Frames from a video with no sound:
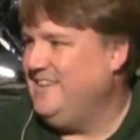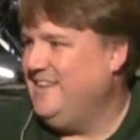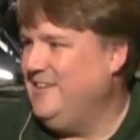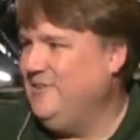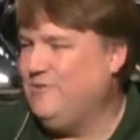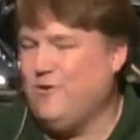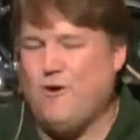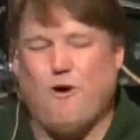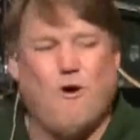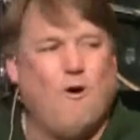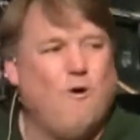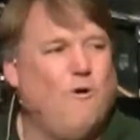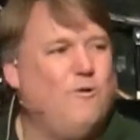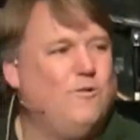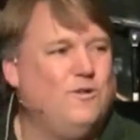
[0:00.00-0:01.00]
is
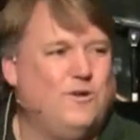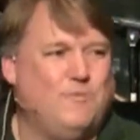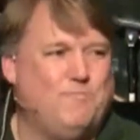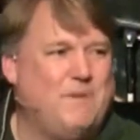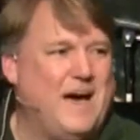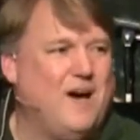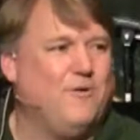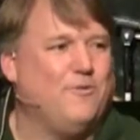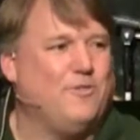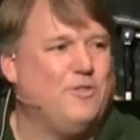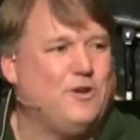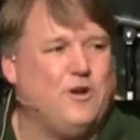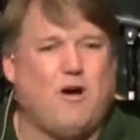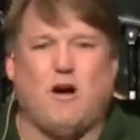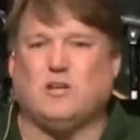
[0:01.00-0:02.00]
all about the
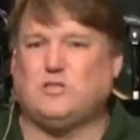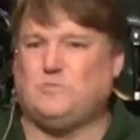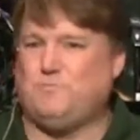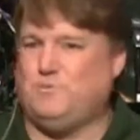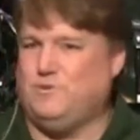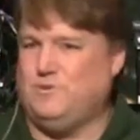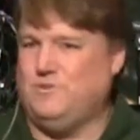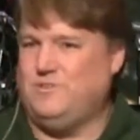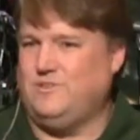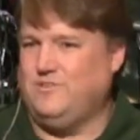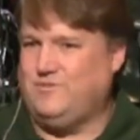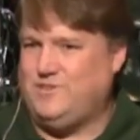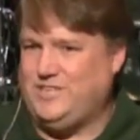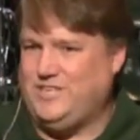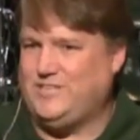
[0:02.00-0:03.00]
gospel
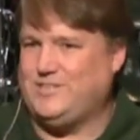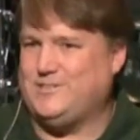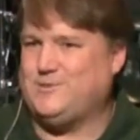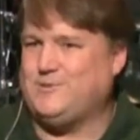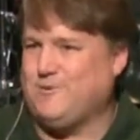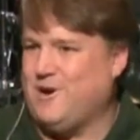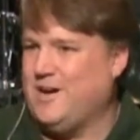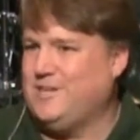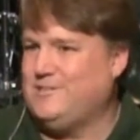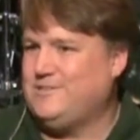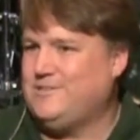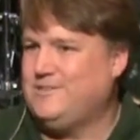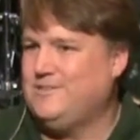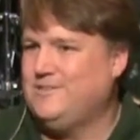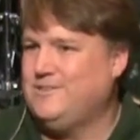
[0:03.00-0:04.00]
of Jesus Christ